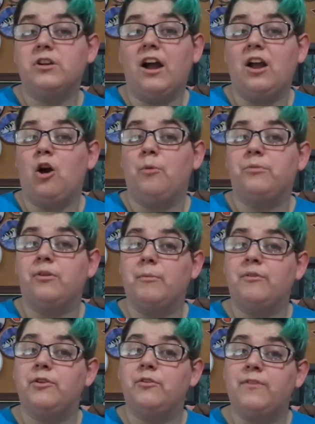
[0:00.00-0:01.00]
I hope some
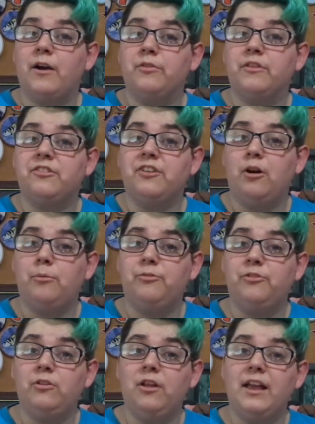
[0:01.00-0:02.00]
of you found this helpful,